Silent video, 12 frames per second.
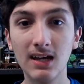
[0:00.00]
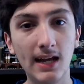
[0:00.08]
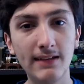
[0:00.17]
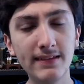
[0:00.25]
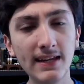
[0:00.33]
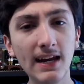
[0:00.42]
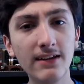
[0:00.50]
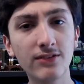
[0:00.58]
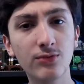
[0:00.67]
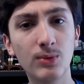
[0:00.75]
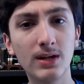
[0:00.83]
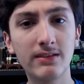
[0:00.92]
And today I
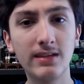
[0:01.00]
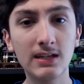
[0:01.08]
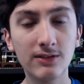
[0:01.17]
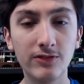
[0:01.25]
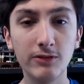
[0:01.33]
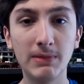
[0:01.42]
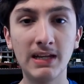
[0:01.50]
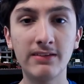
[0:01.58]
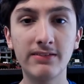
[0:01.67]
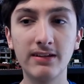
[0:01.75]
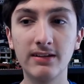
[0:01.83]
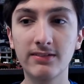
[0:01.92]
just want to take a few minutes
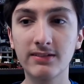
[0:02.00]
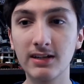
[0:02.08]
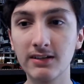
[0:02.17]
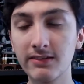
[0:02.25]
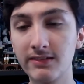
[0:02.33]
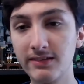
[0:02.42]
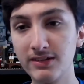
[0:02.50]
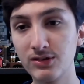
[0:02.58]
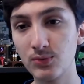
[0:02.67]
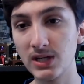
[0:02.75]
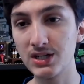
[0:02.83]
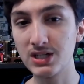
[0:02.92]
to discuss the
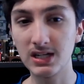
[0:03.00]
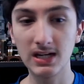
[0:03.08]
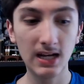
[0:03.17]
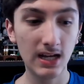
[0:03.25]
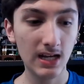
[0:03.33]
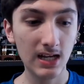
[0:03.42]
situation.